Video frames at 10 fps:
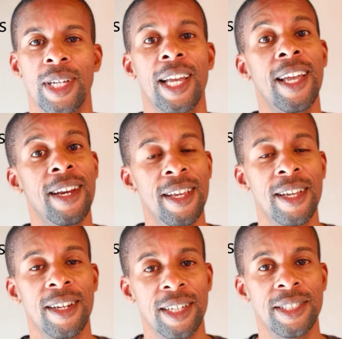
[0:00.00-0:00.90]
in
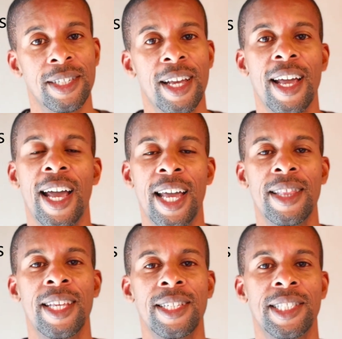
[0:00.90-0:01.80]
English and
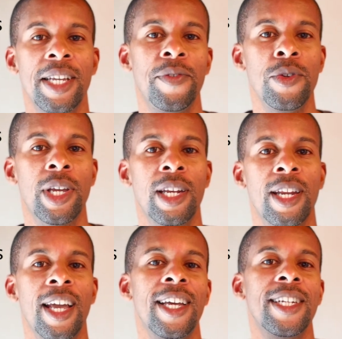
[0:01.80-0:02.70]
then see if you can
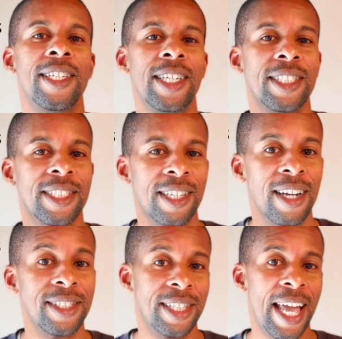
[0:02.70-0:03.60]

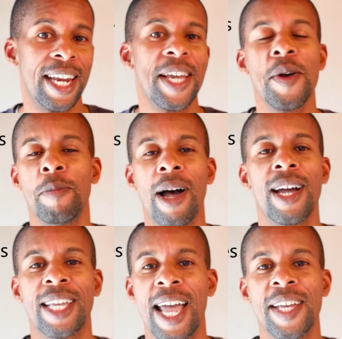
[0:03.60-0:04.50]
discuss that
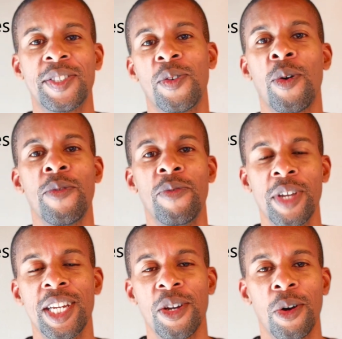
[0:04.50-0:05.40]
podcast or
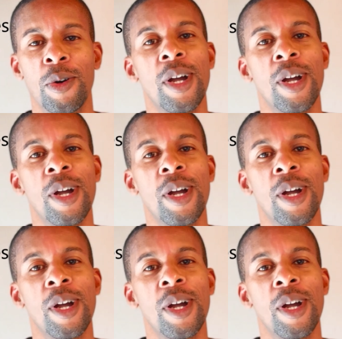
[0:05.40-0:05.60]
video